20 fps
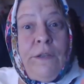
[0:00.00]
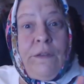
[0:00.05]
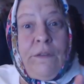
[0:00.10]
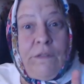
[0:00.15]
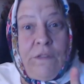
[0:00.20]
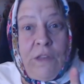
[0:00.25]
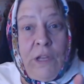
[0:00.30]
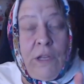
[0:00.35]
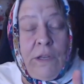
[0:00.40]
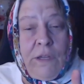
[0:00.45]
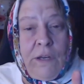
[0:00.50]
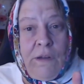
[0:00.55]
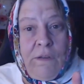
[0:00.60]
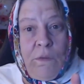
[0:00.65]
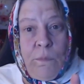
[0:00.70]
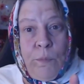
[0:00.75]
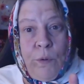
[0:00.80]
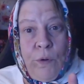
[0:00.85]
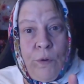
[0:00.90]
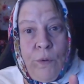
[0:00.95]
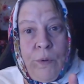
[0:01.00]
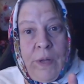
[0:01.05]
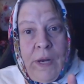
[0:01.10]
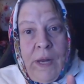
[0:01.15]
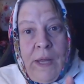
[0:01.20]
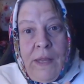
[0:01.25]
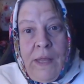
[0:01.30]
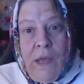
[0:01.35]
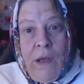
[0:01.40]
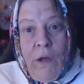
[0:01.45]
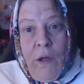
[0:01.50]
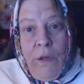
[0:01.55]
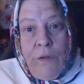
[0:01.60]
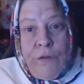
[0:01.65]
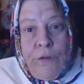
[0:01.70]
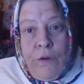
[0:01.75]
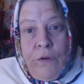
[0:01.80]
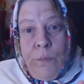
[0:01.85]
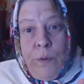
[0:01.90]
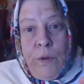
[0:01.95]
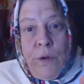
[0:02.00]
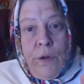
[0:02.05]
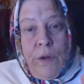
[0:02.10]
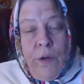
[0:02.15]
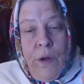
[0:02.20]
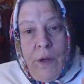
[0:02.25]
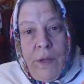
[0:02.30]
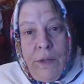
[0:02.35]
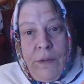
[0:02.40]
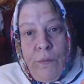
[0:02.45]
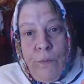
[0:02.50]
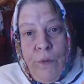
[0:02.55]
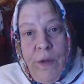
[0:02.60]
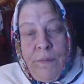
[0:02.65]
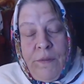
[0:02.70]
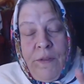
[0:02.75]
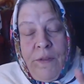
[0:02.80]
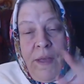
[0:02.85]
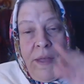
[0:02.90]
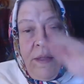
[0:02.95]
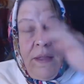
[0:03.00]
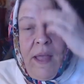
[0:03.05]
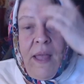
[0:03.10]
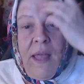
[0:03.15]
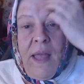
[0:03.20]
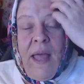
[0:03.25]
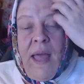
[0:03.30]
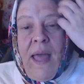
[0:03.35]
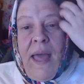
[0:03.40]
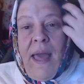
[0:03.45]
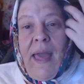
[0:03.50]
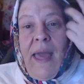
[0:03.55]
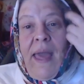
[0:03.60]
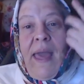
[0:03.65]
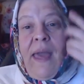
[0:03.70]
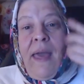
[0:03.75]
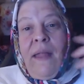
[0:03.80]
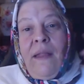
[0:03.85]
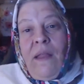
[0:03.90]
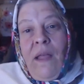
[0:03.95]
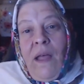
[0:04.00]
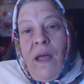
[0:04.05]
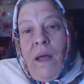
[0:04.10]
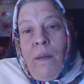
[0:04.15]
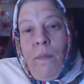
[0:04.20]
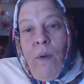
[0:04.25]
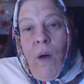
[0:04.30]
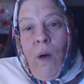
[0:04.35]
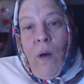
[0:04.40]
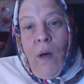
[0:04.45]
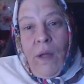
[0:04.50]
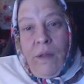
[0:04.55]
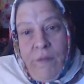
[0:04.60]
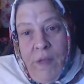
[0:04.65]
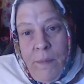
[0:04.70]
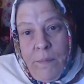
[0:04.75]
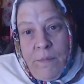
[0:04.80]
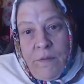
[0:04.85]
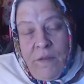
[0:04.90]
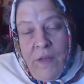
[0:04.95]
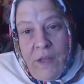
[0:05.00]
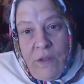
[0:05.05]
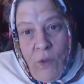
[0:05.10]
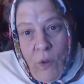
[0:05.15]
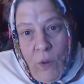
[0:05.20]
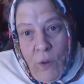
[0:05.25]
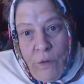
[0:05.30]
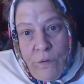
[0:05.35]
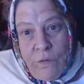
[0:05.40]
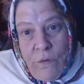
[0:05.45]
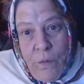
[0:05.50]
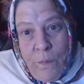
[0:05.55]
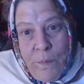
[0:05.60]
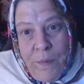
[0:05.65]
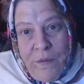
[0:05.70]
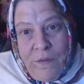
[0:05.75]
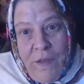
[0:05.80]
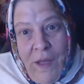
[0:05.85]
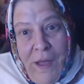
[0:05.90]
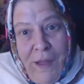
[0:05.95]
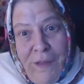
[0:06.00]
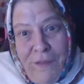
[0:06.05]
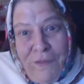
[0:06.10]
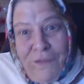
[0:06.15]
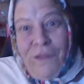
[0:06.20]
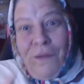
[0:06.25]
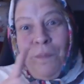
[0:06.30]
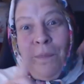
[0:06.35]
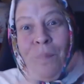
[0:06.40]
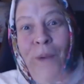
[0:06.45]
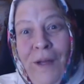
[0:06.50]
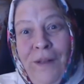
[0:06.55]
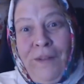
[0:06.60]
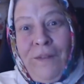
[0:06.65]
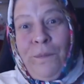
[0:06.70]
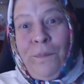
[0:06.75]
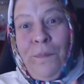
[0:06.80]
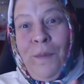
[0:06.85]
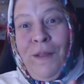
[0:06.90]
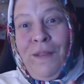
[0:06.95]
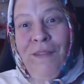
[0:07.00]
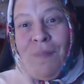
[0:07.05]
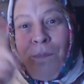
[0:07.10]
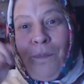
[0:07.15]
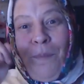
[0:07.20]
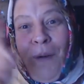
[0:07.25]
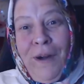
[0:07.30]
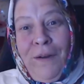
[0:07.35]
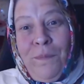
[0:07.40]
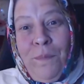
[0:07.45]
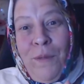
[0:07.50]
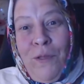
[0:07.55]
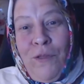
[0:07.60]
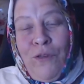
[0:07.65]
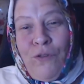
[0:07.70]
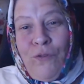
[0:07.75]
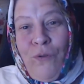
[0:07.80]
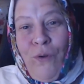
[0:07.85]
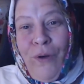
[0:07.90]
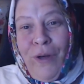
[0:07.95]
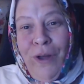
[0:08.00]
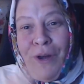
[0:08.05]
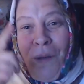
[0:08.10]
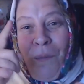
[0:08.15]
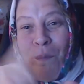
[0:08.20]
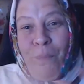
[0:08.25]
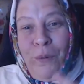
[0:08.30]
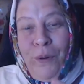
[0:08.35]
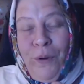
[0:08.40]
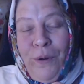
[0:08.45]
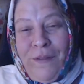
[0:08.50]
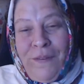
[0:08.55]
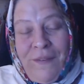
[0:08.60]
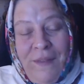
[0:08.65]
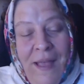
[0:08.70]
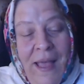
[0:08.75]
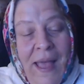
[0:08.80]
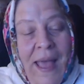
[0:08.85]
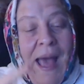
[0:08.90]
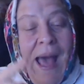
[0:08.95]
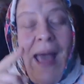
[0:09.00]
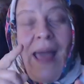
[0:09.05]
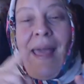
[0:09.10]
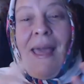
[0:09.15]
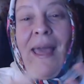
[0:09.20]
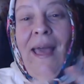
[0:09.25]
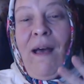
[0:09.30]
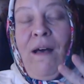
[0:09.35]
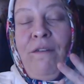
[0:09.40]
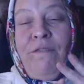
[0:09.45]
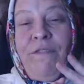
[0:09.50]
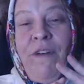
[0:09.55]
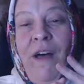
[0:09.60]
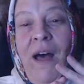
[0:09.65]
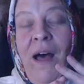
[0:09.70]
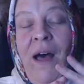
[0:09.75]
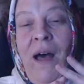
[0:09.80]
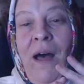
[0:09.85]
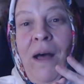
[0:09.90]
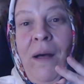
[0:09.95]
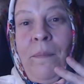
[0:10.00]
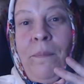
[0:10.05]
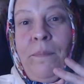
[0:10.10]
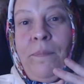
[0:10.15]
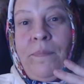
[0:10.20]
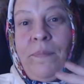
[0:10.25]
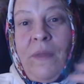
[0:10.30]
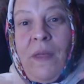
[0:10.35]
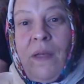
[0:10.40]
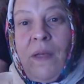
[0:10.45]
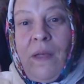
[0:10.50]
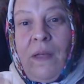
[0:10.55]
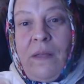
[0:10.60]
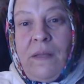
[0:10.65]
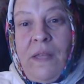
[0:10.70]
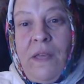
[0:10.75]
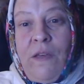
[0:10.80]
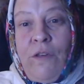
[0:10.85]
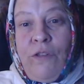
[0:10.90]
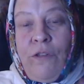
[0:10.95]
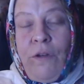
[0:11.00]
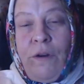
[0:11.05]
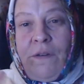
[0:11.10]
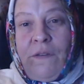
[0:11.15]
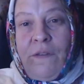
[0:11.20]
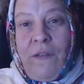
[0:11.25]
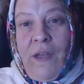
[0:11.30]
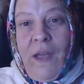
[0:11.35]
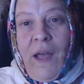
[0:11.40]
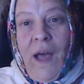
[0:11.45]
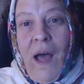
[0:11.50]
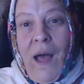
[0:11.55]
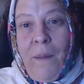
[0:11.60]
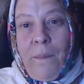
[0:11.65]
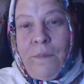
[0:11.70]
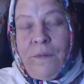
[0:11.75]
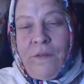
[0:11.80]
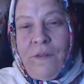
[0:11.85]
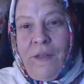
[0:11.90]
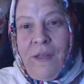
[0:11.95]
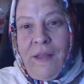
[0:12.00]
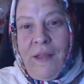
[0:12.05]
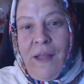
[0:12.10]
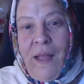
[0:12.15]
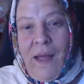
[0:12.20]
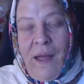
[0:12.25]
children's book, Ukrainian culture book on website. And on website also, besides department store books, I have t-shirts and cups and